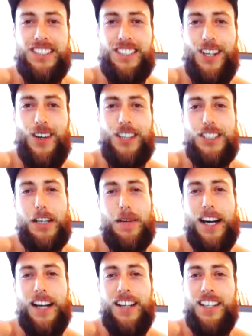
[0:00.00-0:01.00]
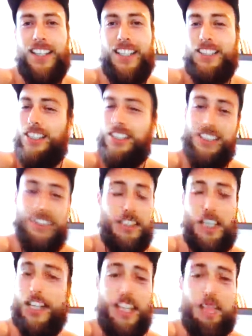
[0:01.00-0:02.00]
So a chaval is just a
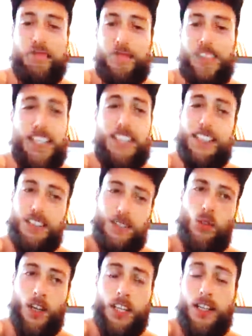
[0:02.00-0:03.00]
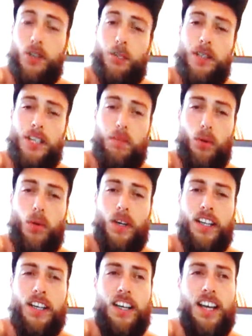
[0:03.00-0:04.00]
kid. It would be a
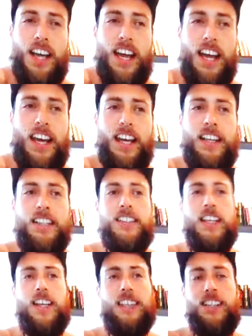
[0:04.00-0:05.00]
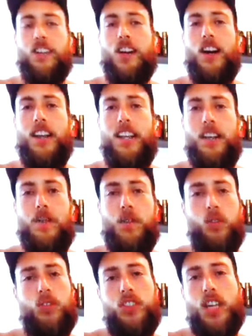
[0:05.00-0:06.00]
boy. And they'll call him
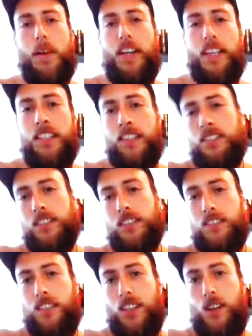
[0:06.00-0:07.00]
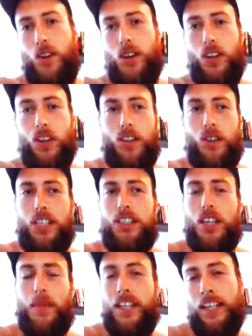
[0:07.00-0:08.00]
un chavalín or una
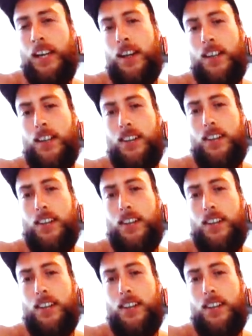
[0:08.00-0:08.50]
chavalina.